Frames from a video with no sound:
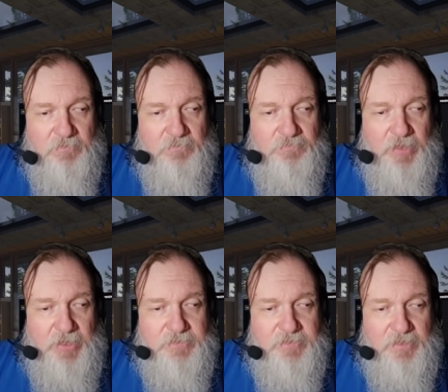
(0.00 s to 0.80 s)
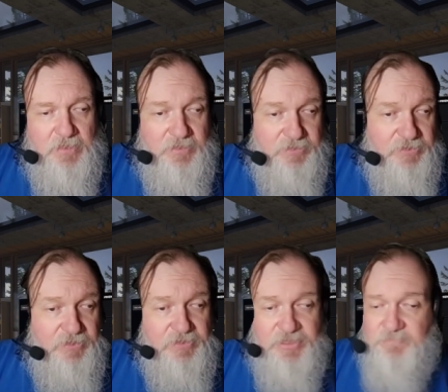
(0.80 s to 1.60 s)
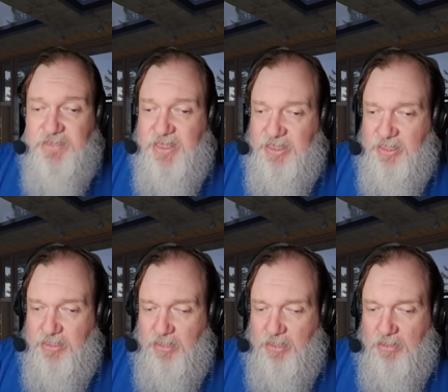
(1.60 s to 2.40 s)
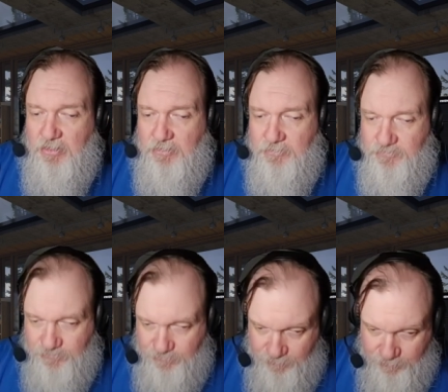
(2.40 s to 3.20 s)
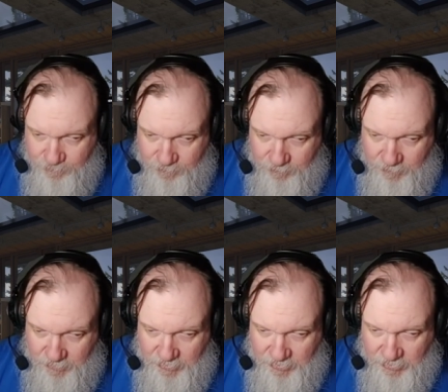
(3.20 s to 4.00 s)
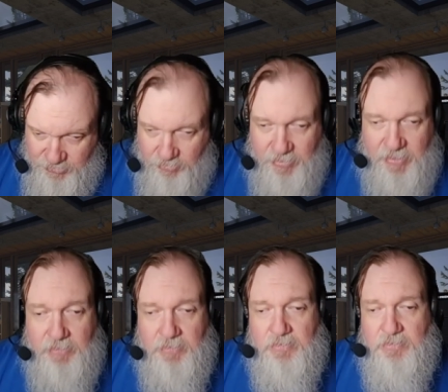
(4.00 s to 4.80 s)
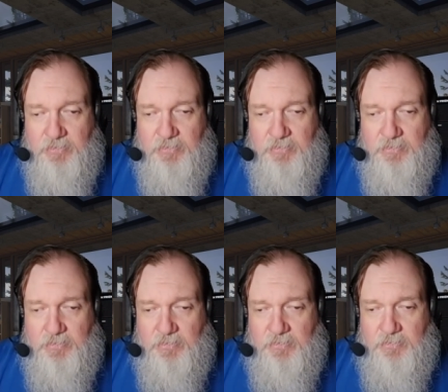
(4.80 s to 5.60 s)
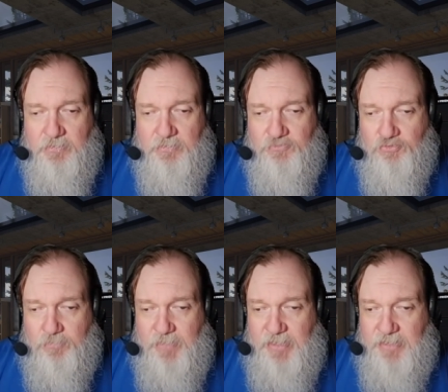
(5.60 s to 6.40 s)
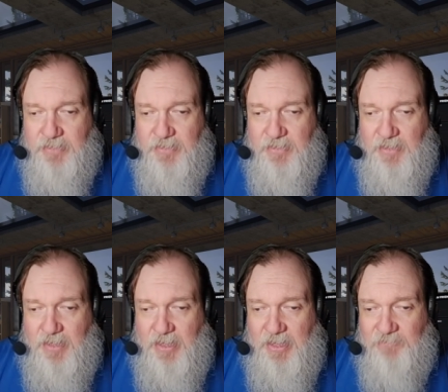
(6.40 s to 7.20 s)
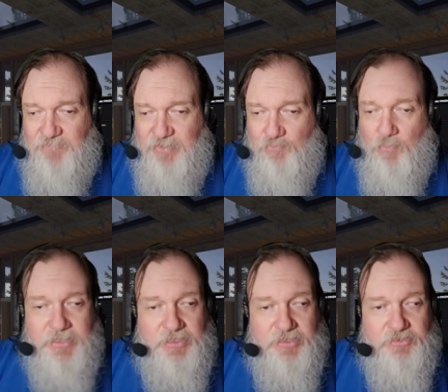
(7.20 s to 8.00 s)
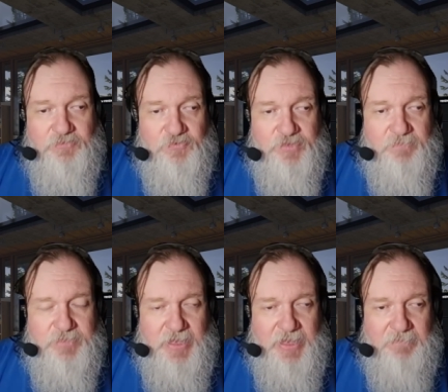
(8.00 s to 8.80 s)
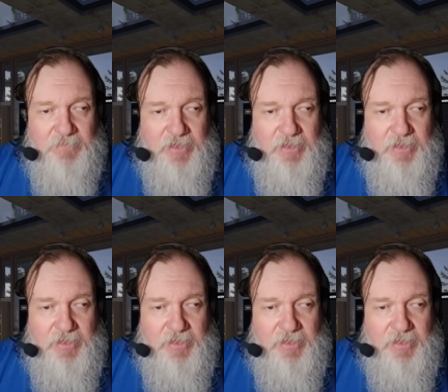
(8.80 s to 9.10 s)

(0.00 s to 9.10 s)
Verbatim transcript: But uh, it's, this is the beginning of a journey for me that I have been wanting to do for some time.